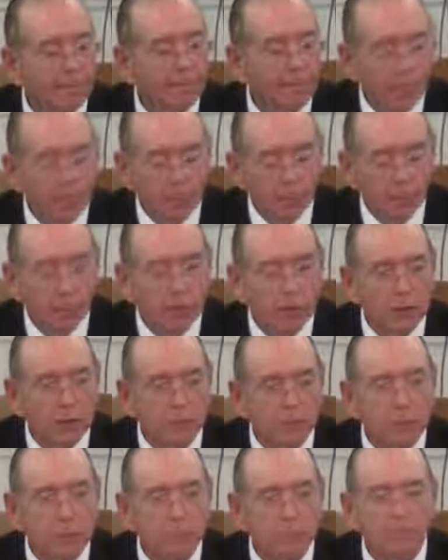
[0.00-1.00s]
Maybe we
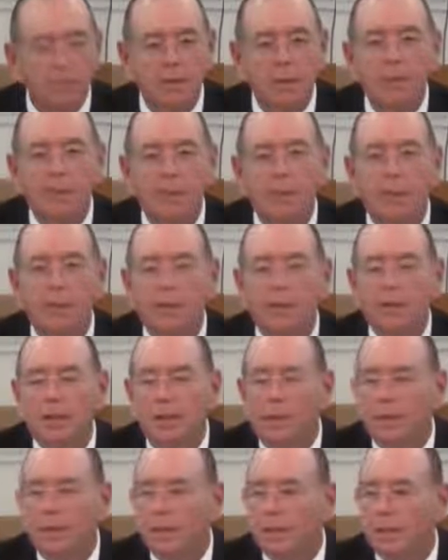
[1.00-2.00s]
do.
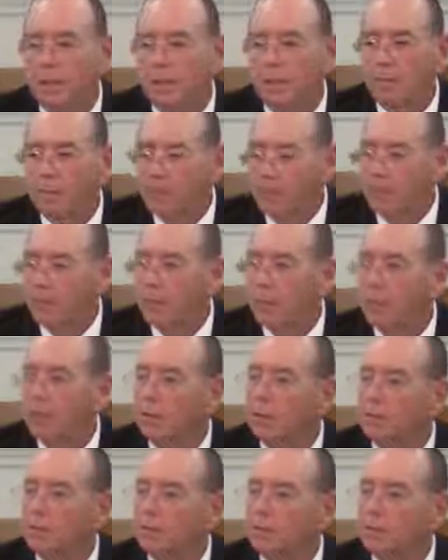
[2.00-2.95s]
Maybe we don't.